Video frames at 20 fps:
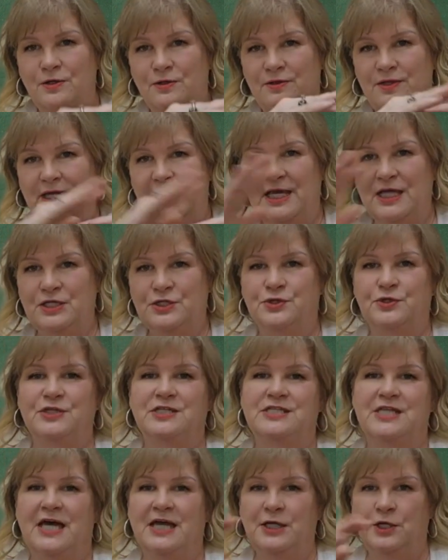the
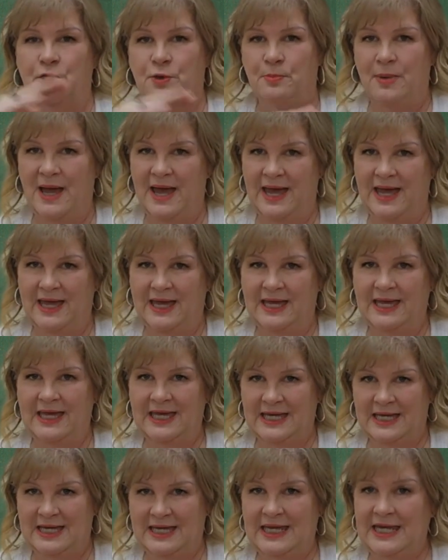interest that you're paying
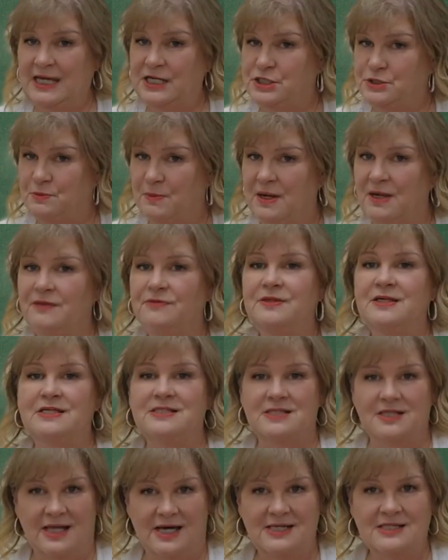in each month
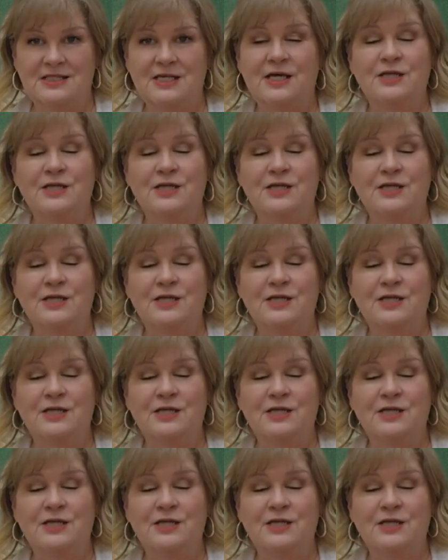is less